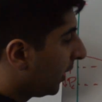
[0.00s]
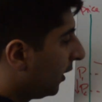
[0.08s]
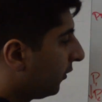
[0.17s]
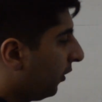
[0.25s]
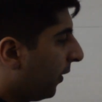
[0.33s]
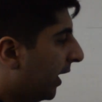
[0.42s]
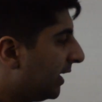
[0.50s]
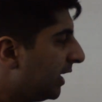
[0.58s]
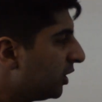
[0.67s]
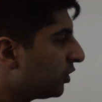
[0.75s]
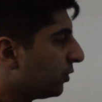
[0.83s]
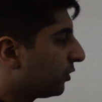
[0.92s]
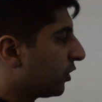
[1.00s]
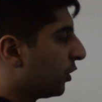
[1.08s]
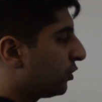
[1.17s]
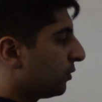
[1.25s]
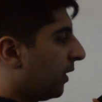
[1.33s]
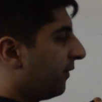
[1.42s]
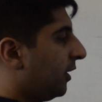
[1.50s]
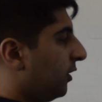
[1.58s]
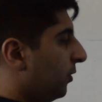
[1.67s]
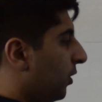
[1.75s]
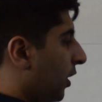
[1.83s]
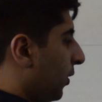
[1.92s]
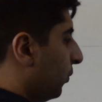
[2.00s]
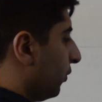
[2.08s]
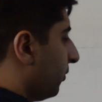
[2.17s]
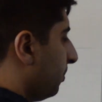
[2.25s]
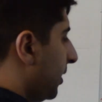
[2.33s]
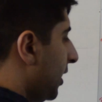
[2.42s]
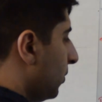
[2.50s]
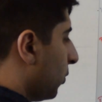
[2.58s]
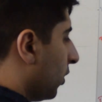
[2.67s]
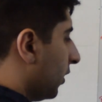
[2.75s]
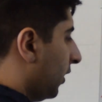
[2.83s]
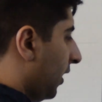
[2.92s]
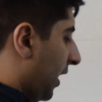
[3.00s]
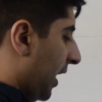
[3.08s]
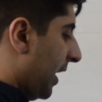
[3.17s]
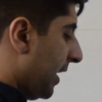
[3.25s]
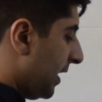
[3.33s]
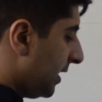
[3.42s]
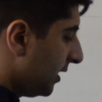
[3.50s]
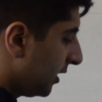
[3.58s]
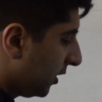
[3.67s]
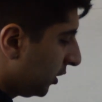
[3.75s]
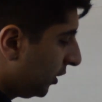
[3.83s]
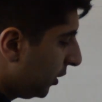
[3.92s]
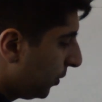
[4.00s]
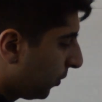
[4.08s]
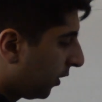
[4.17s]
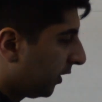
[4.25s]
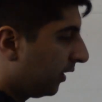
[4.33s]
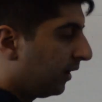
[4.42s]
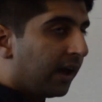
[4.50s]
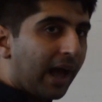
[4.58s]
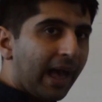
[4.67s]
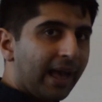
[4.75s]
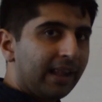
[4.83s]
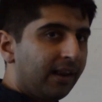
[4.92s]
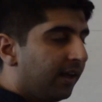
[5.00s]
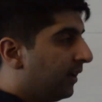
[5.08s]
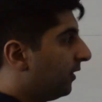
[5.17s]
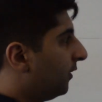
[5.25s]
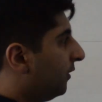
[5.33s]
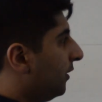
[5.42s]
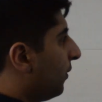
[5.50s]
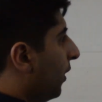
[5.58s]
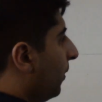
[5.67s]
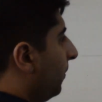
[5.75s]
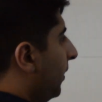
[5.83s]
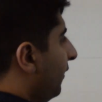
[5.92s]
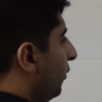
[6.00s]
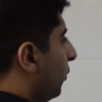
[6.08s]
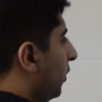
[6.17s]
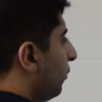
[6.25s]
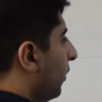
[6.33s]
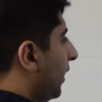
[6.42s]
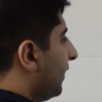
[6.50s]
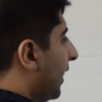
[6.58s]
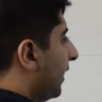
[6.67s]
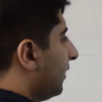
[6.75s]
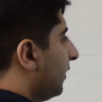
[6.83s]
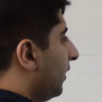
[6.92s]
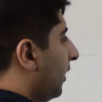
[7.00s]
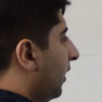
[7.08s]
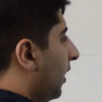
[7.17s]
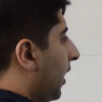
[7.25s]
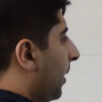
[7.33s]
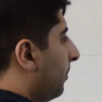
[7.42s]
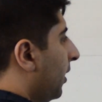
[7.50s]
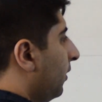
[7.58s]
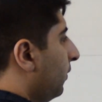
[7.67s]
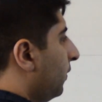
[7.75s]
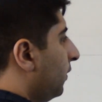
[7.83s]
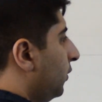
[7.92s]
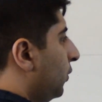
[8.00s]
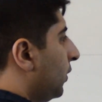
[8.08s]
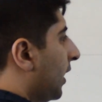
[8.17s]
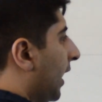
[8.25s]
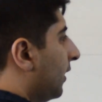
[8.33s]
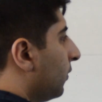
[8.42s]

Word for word: So initial total revenue was P1A Q1 and 0. If you want to write that above, you can.